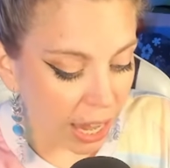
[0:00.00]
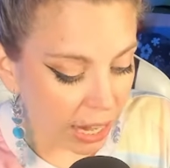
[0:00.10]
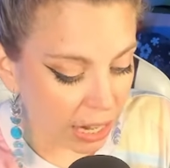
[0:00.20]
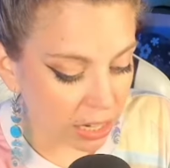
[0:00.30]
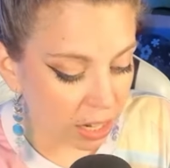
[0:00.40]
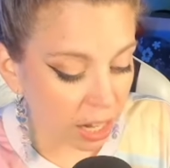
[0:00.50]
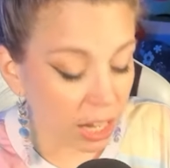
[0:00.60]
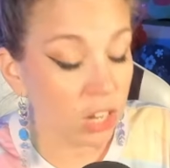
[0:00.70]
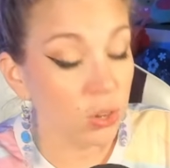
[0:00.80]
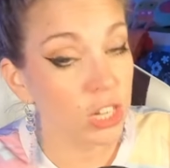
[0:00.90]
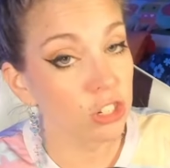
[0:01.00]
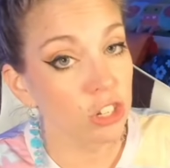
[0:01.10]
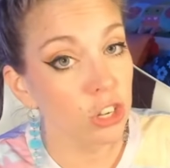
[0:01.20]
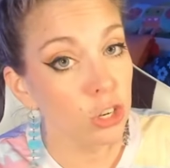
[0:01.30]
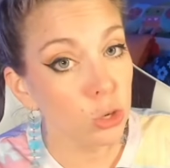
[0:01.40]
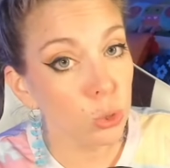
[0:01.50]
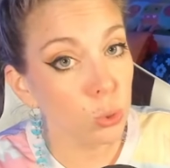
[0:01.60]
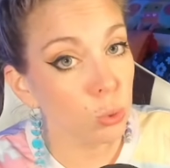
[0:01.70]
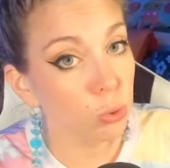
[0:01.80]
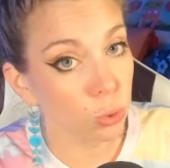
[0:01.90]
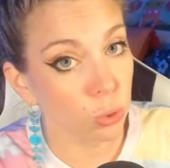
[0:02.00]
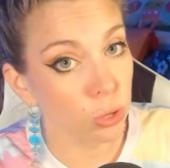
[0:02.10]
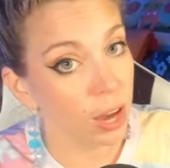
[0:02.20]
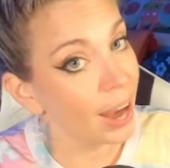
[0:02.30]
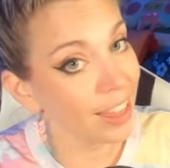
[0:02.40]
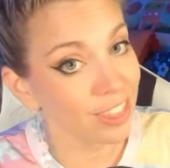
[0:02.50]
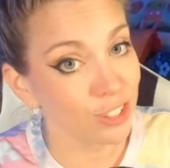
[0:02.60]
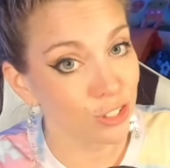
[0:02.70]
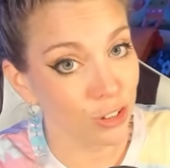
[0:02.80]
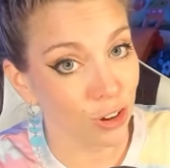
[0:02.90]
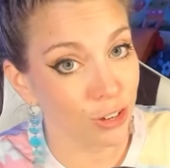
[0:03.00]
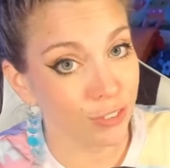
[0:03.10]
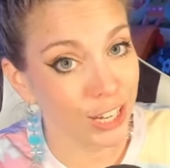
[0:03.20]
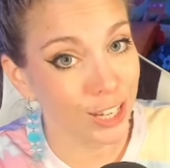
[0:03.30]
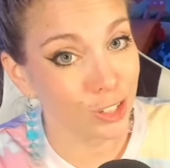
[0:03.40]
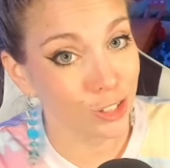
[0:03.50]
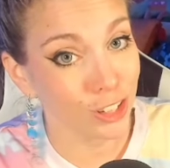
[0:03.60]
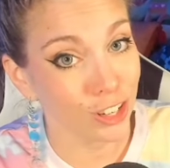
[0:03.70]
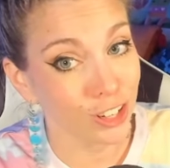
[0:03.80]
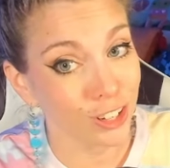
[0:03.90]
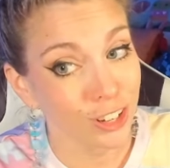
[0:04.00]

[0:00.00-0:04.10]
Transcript: and you get 2 lore at the start of each turn.